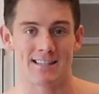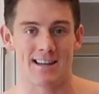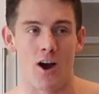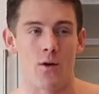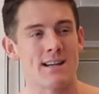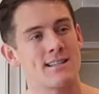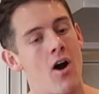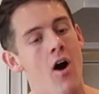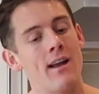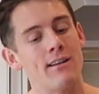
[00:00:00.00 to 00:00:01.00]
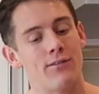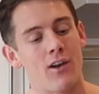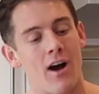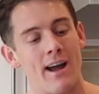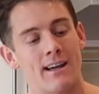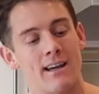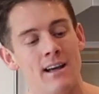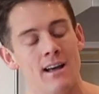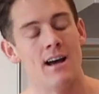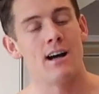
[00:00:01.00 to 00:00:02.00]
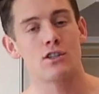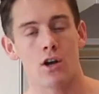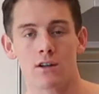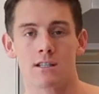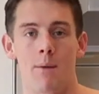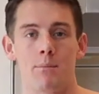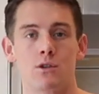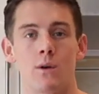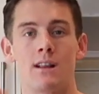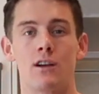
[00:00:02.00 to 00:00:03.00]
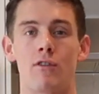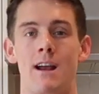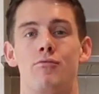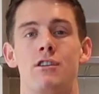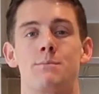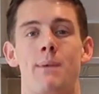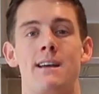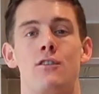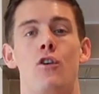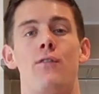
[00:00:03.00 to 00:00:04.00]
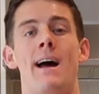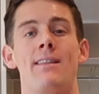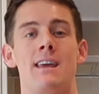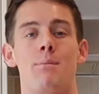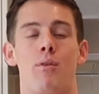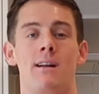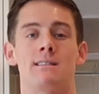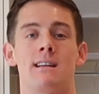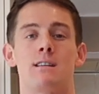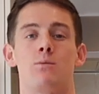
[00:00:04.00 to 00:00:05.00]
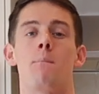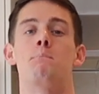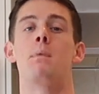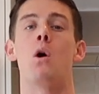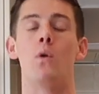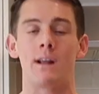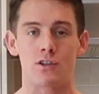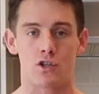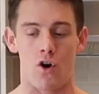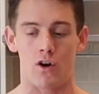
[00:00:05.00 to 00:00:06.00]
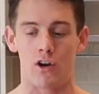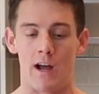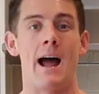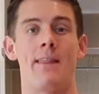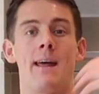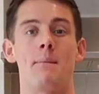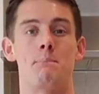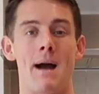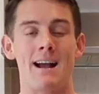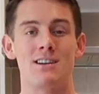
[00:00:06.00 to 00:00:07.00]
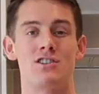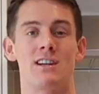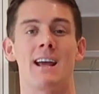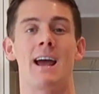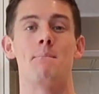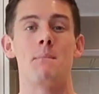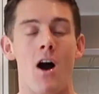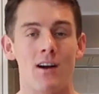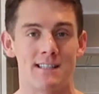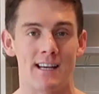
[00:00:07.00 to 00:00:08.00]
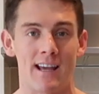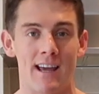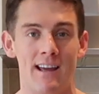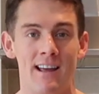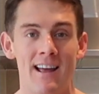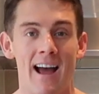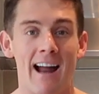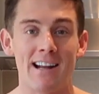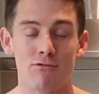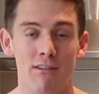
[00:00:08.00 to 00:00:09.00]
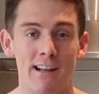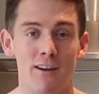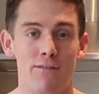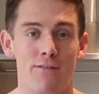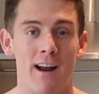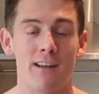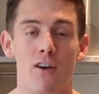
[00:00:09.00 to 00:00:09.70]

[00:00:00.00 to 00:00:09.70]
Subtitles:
So it's kind of like a toss-up between the Great British Bake Off and The Apprentice. We're building chocolate and then packaging it and marketing it, and it's really good fun.